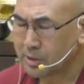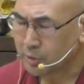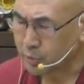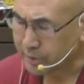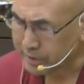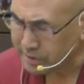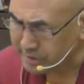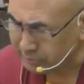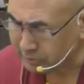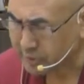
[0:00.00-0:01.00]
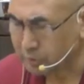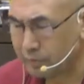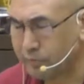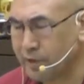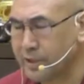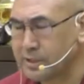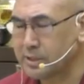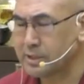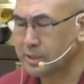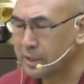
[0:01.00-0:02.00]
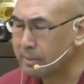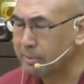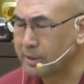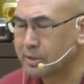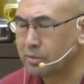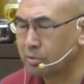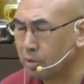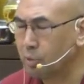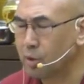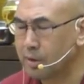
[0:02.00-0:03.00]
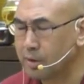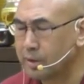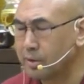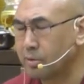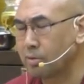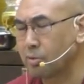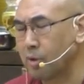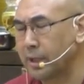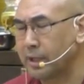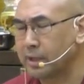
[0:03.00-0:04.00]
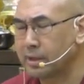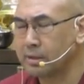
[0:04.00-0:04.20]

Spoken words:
you can see within your friends, neighbors, co-worker, you know, colleague.